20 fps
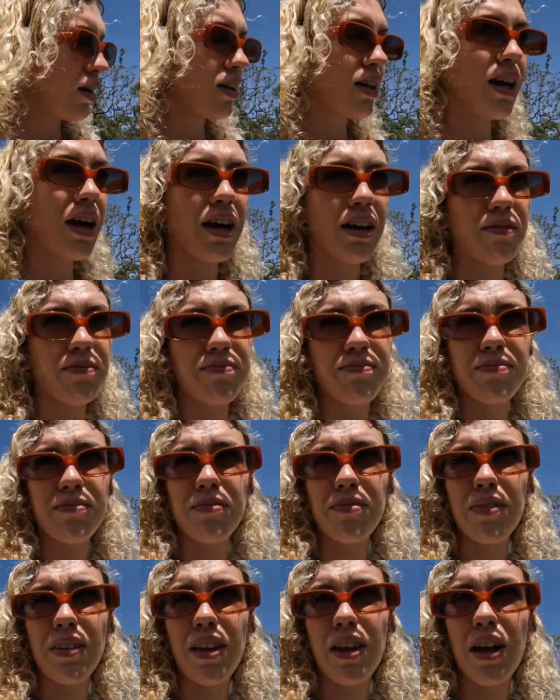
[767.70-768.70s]
yeah,
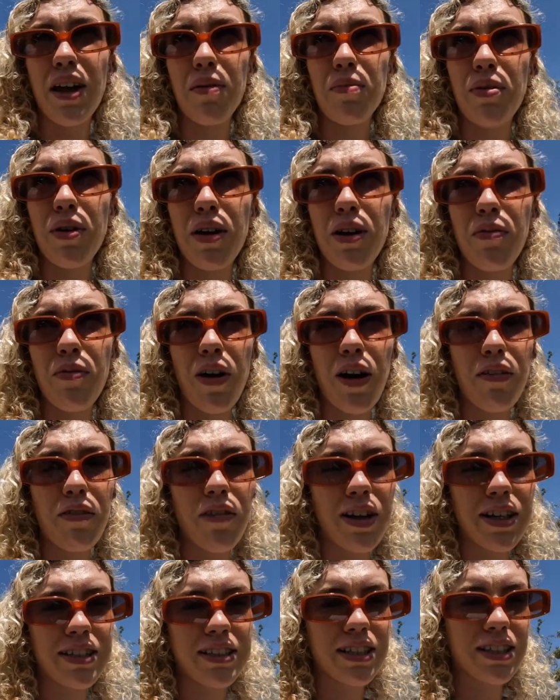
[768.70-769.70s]
I'm pretty well mm-hmm.
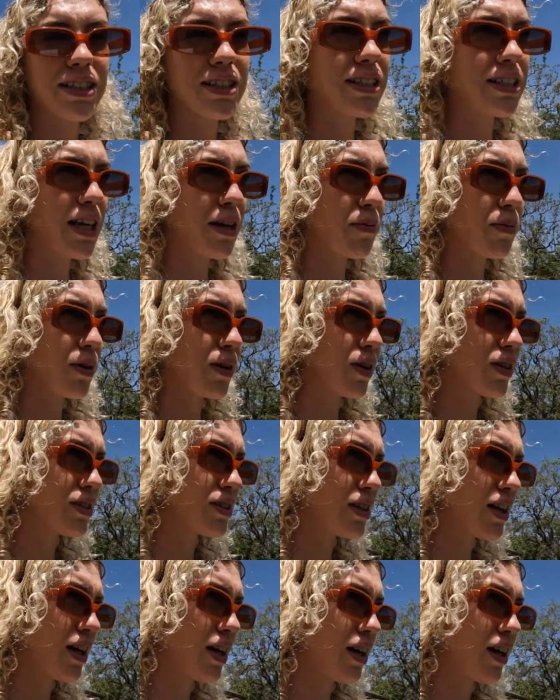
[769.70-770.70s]
rested today
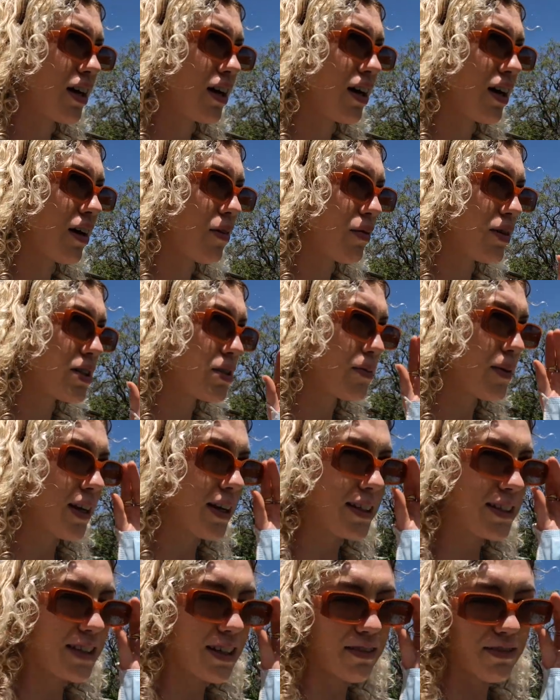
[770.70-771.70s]
because uh, I went to bed
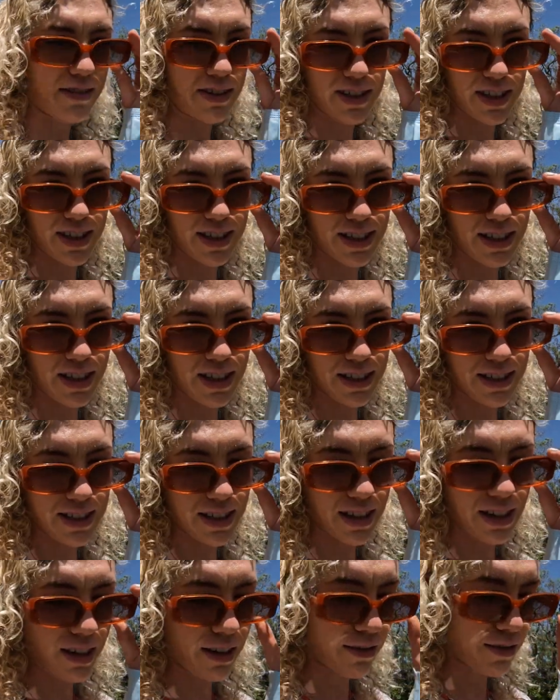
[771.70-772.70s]
at 7.30 last night